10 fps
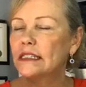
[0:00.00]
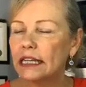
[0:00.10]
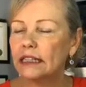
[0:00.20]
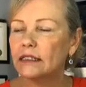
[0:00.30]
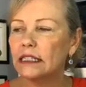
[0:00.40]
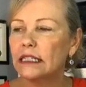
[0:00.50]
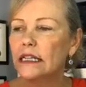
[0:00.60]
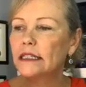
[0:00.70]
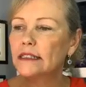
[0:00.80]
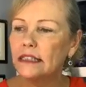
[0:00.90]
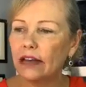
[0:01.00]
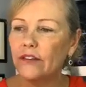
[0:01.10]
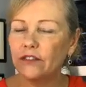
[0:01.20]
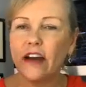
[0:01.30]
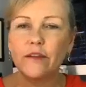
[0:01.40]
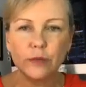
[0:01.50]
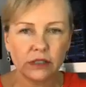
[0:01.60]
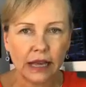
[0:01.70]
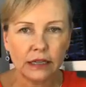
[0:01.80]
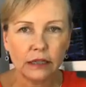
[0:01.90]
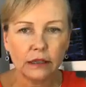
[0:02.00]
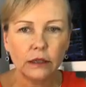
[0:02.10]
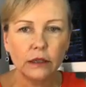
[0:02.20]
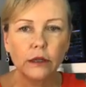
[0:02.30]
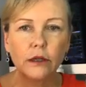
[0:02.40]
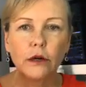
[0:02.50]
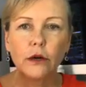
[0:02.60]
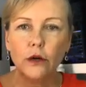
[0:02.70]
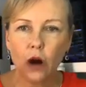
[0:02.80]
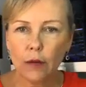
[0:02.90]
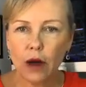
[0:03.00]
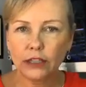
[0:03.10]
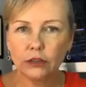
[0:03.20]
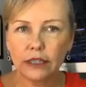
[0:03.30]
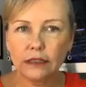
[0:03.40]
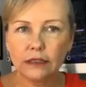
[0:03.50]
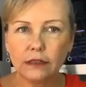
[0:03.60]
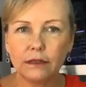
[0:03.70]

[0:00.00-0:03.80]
60 to 75% carbohydrates.